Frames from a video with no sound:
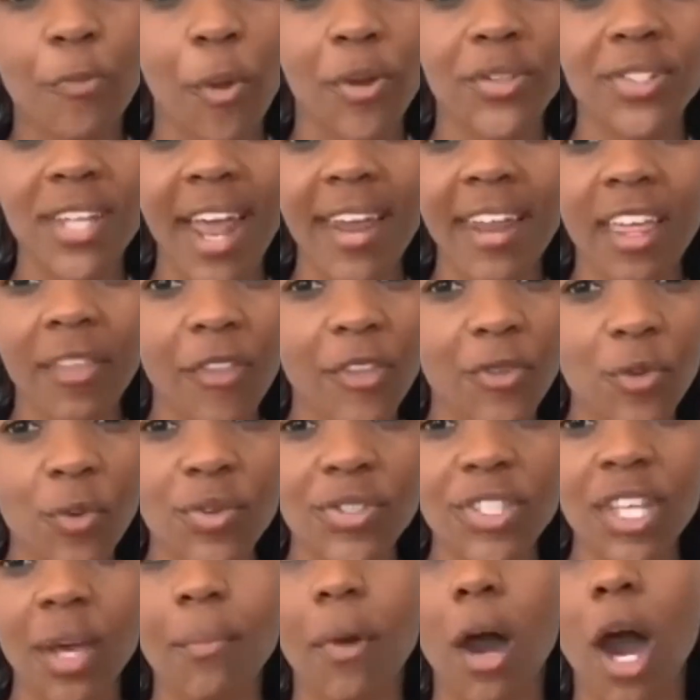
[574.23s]
pretending this
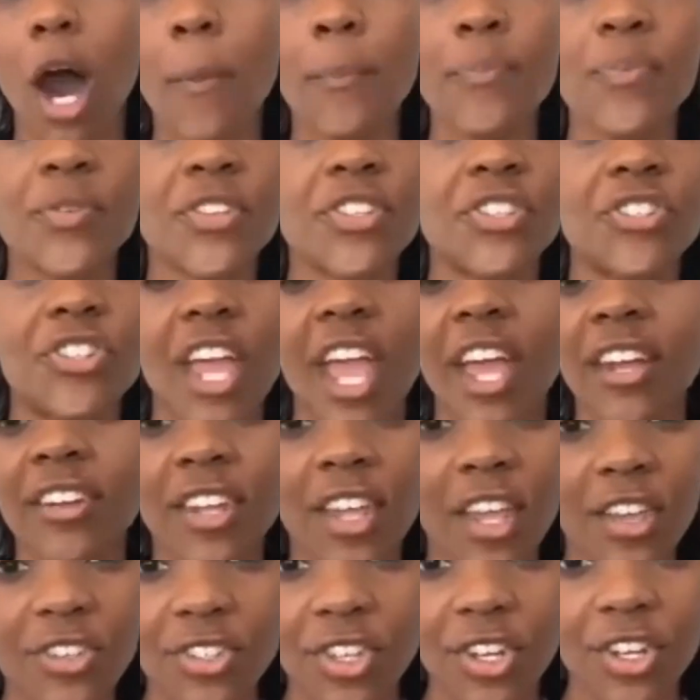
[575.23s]
was some
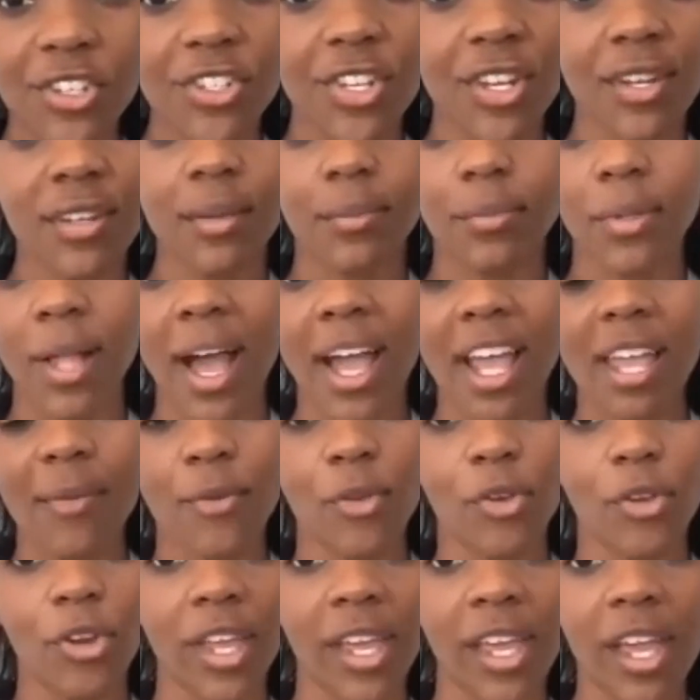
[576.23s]
upstanding citizen in the Black
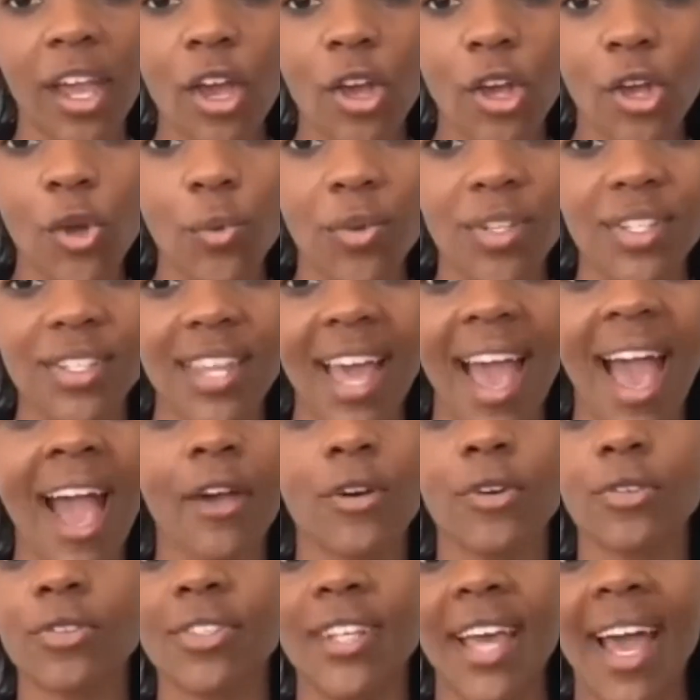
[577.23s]
community who was
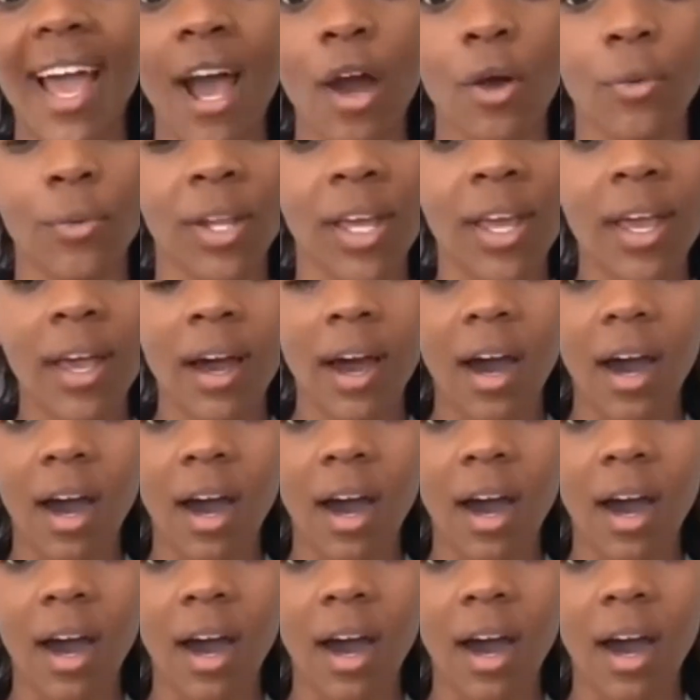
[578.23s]
tackled down